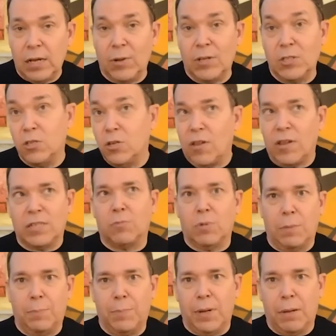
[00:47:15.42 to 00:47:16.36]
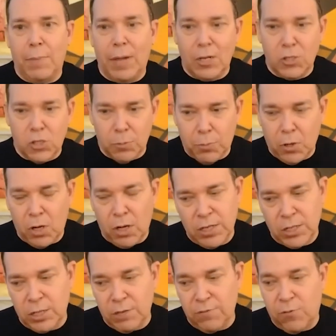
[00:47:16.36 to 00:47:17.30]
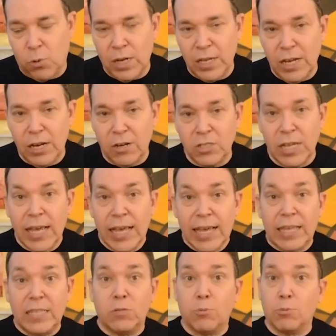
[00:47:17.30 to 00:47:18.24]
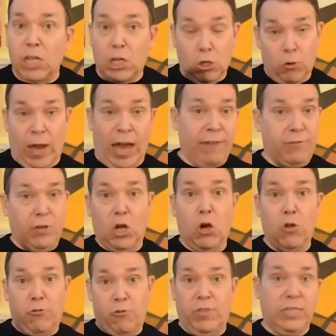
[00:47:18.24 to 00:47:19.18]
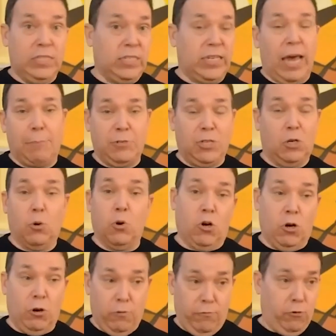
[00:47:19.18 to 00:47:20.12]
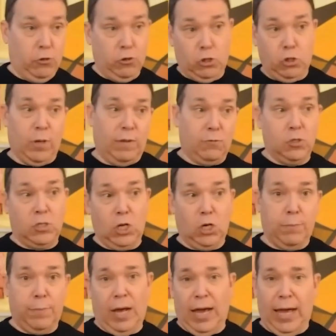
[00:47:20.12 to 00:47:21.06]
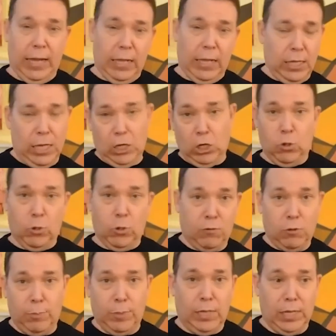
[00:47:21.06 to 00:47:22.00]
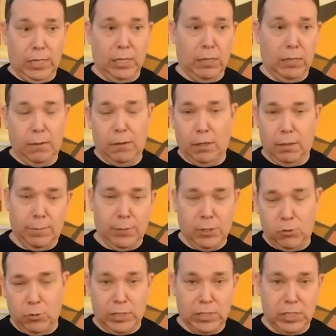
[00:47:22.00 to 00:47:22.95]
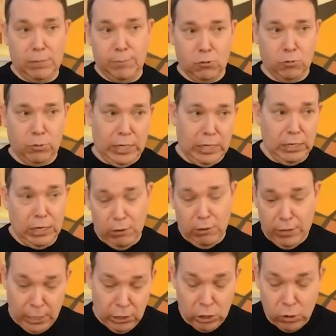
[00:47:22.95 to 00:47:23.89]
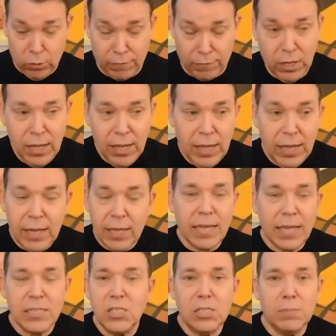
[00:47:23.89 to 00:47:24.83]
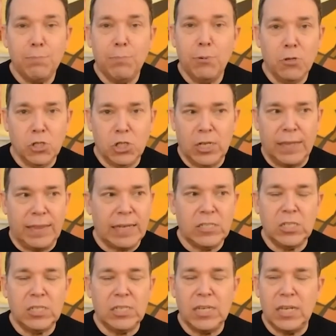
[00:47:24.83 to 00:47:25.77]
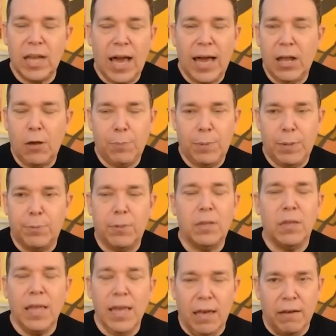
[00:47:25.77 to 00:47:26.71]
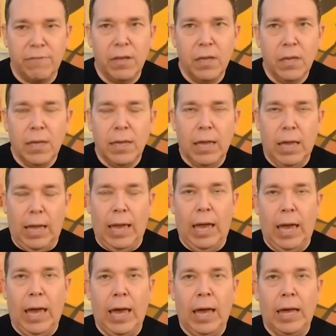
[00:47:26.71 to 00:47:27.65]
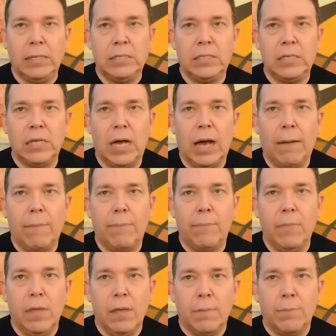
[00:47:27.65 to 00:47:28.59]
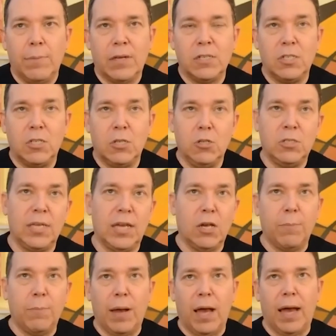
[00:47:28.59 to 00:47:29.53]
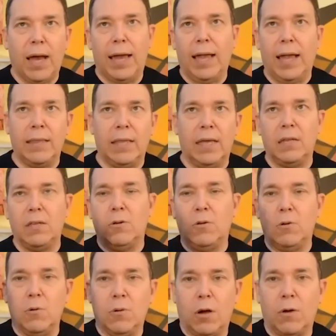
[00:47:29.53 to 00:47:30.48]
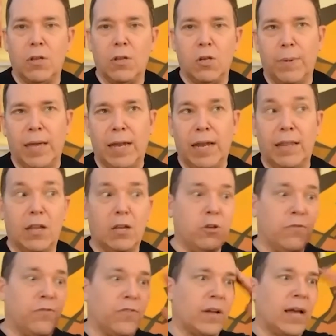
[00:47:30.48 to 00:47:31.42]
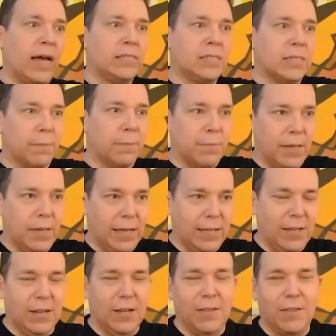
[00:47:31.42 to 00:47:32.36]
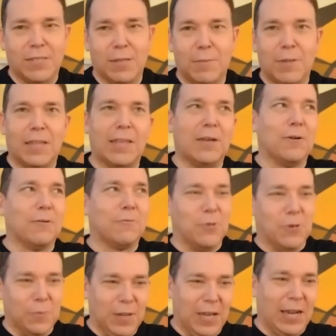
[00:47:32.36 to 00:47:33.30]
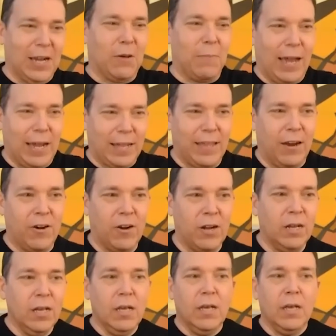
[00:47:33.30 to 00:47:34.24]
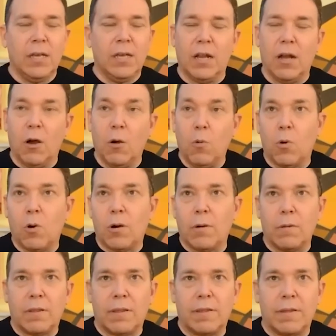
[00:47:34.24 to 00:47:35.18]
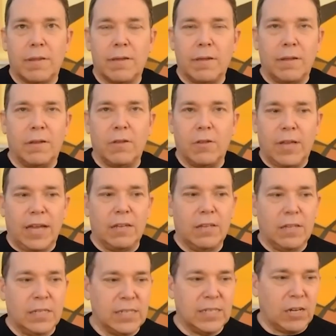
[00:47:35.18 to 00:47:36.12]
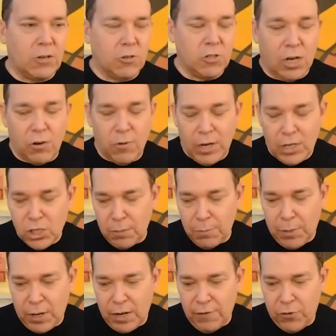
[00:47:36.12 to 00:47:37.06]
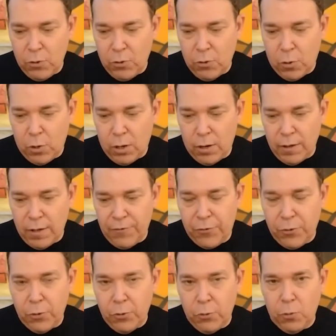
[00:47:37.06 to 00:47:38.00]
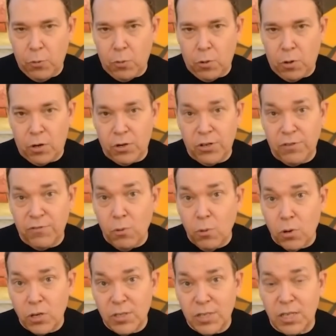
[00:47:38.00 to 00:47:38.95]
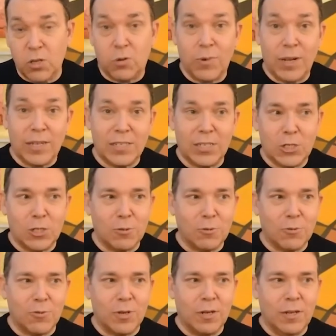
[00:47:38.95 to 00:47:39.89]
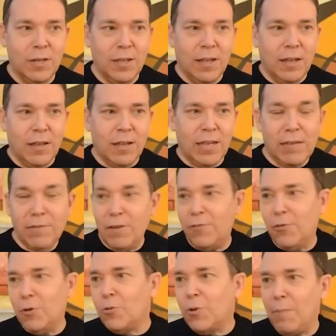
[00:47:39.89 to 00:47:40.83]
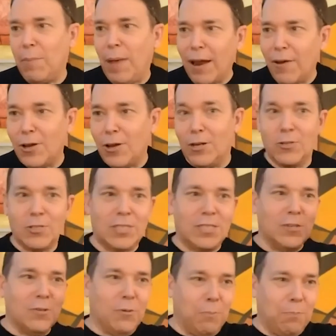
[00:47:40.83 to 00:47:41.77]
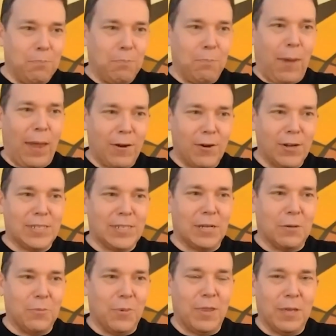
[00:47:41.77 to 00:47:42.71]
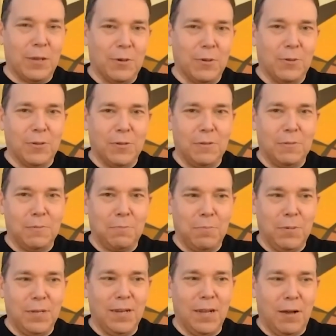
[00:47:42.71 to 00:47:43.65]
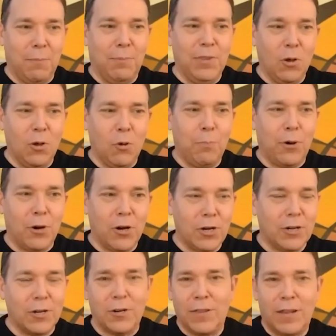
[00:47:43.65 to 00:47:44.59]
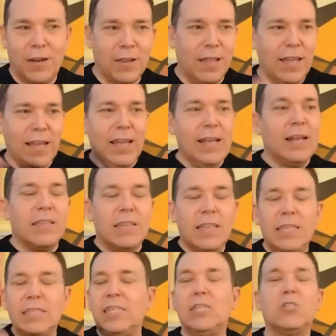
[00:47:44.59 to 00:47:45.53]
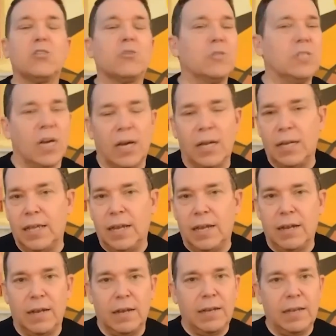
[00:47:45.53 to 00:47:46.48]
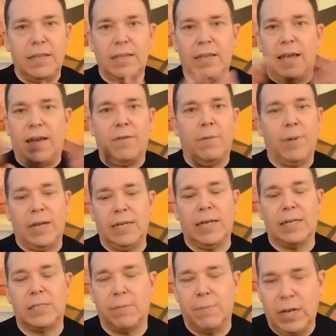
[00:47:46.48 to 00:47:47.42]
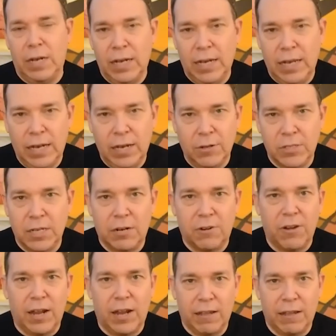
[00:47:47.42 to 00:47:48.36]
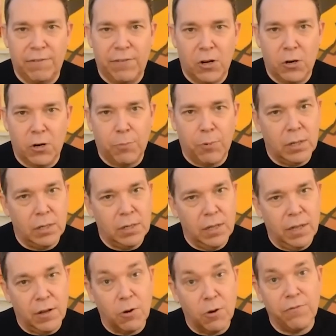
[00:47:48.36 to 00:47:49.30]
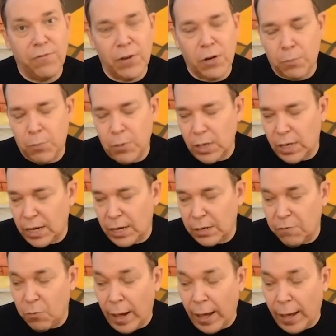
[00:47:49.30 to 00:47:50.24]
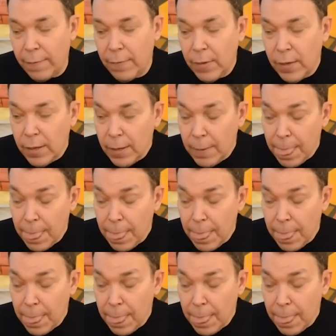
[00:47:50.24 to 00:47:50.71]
you know, as you know, there hasn't really been a major book on this in 40 years, is it was like you have to go through these steps in order. First, you have to say goodbye, and then you have to be in the betwixt and between, and then you have to. That's just bullshit. That's just not how people live. And um, because you say goodbye, and then you go to the beginning, and then you forgot something, and you know, there's something in the old room, you got to go back there, and you know, or again, this is not your generation, but if you're if you are divorced and you're raising children, even if you're remarried, you're still parenting with the old, you know, the old partner. There, these things are done in an everybody does them in an idiosyncratic fingerprint, their own fingerprint kind of way.